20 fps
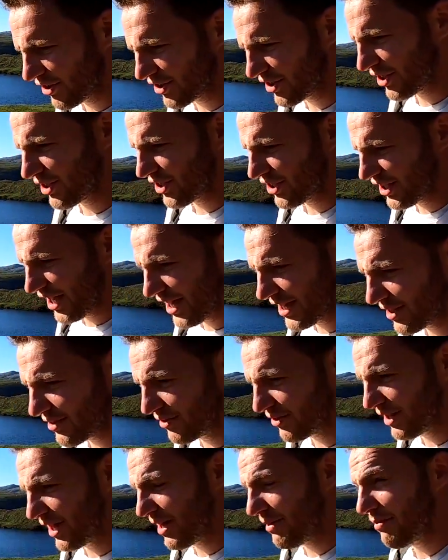or is it just
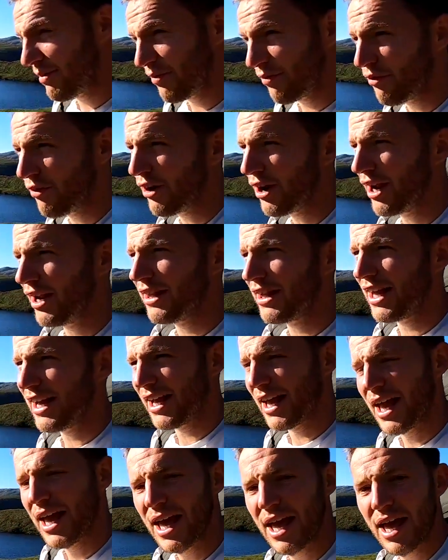guests only? And before I'd
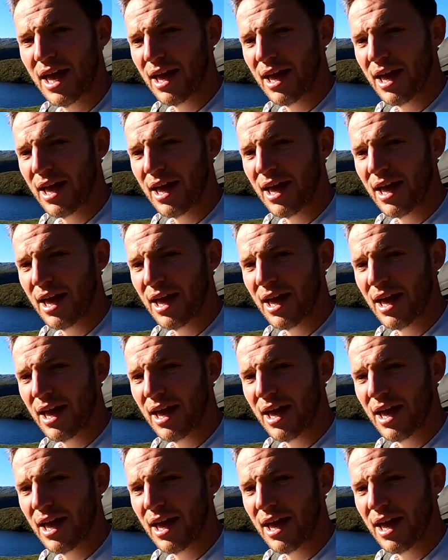like